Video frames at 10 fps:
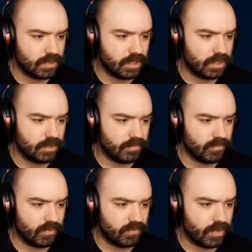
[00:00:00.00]

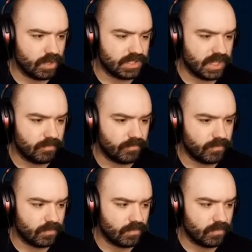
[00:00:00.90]
Um, goddamn.
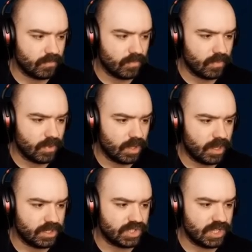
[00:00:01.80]

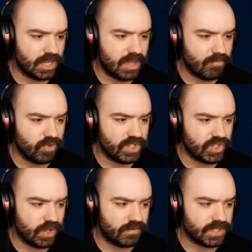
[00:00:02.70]
I just need to keep
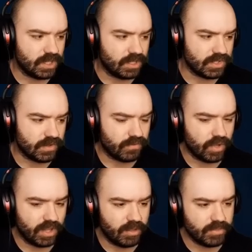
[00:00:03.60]
resurfacing because I've
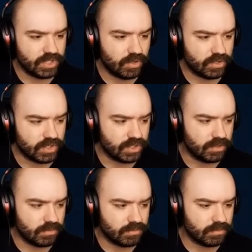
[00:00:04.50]
got limited oxygen.